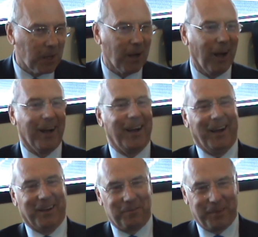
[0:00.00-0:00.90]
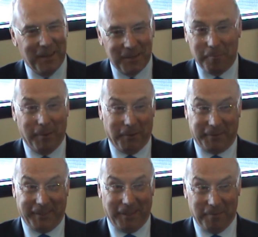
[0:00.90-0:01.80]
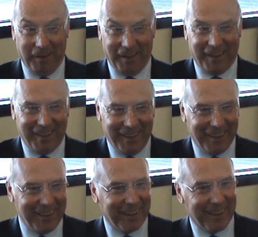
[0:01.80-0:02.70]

You better not tell him that.